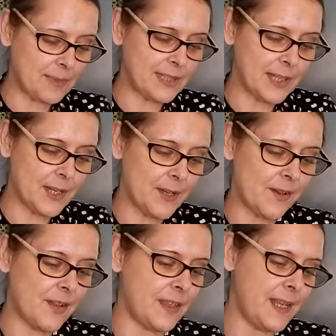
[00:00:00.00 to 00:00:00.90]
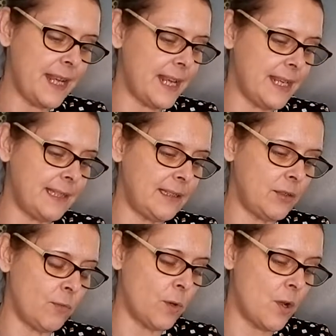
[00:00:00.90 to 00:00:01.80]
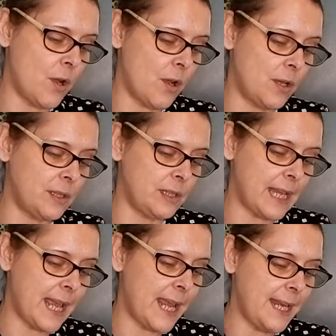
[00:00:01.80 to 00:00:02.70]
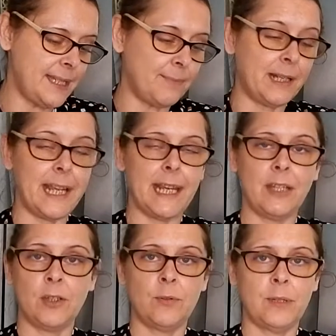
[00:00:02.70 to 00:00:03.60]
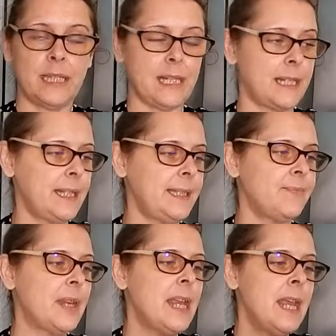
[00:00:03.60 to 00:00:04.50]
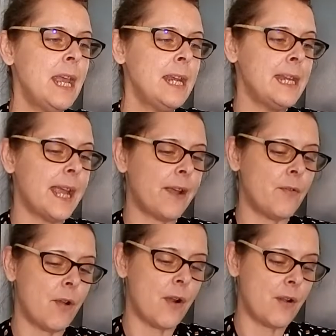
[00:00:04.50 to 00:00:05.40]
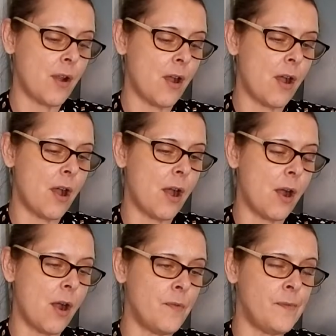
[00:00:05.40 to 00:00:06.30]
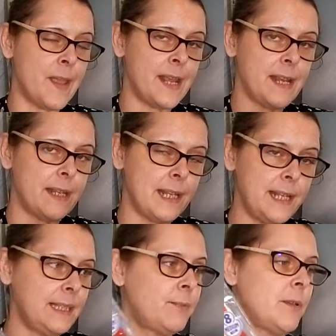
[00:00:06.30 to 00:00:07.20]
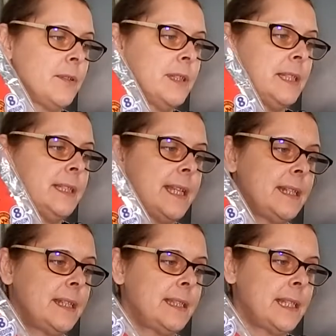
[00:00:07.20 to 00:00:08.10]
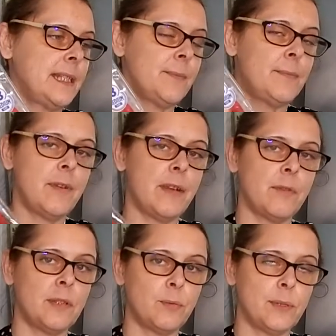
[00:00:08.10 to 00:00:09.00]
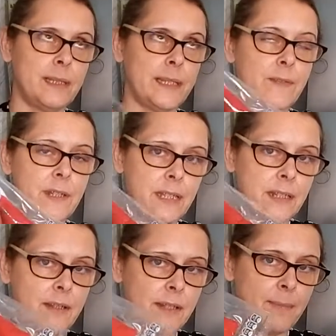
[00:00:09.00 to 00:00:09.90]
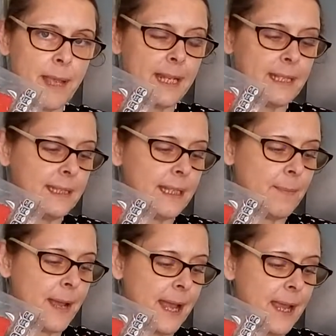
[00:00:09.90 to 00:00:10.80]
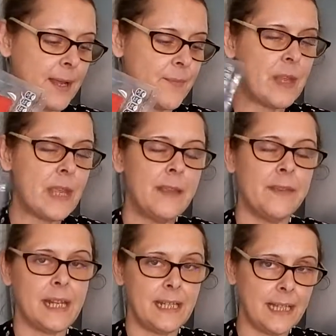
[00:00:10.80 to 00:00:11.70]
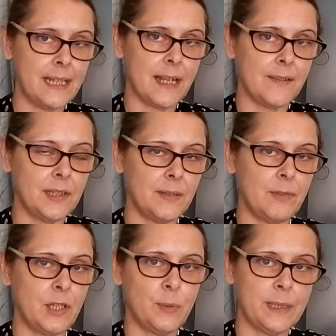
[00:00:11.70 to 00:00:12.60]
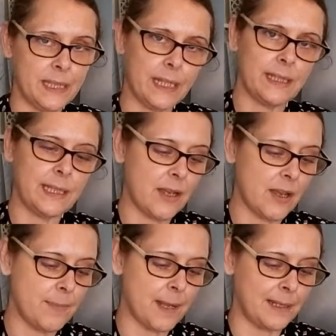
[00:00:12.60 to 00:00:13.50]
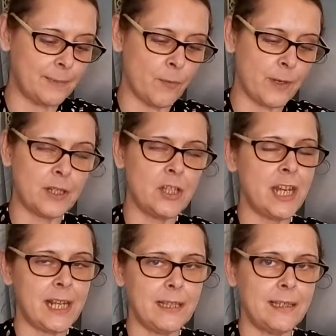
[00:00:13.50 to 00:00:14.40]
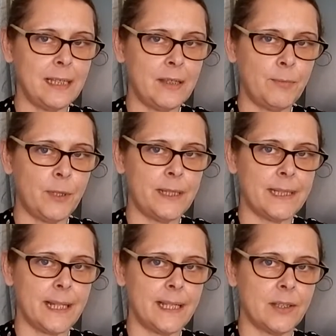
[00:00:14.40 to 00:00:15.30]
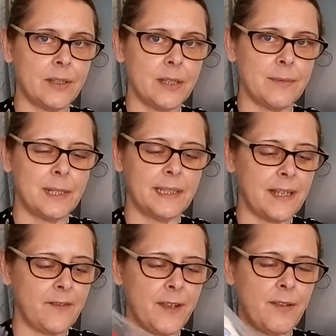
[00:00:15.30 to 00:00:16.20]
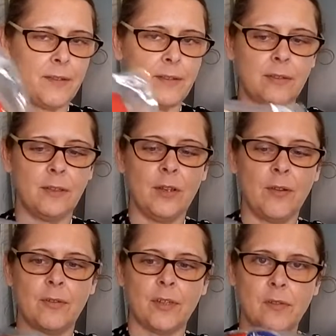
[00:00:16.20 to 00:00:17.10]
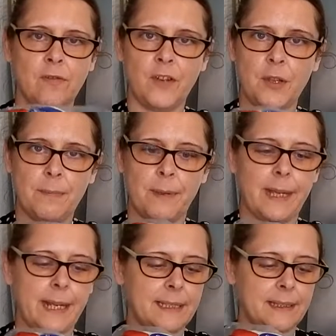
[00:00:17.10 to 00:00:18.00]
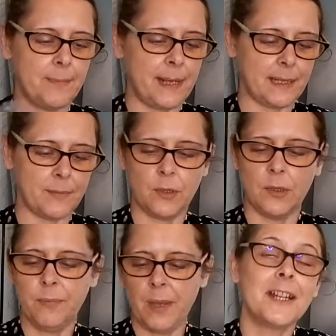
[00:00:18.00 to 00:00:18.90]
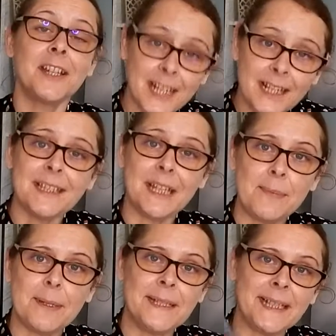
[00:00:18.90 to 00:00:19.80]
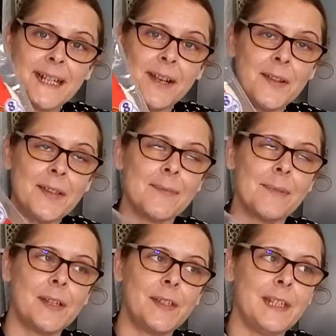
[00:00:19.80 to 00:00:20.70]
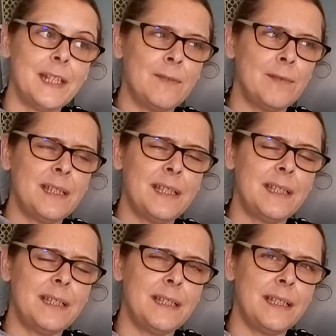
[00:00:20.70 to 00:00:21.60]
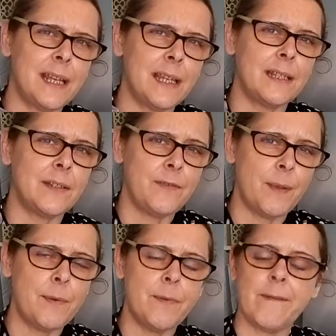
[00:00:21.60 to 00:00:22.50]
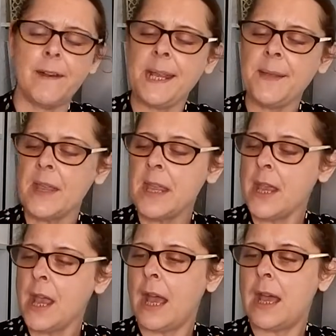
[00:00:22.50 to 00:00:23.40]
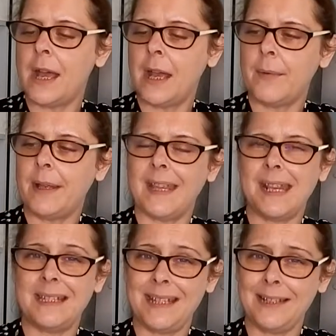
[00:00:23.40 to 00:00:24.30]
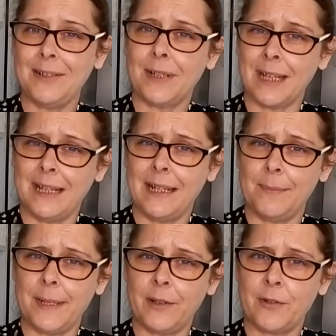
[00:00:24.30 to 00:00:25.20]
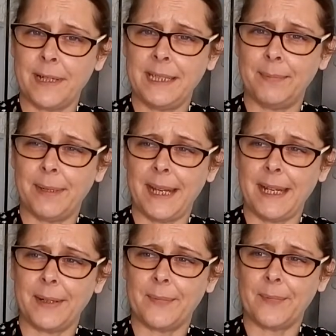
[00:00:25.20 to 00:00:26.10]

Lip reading: So this was 8 plain tortillas. Now, these ones, the Santa Maria ones, were 79p a pack. They did have some which were 69p, but when I checked the sell-by date on them, because they felt not floppy as I picked them up, I checked the sell-by date on them. I think it was the 2nd of February, and they did look a little bit crispy.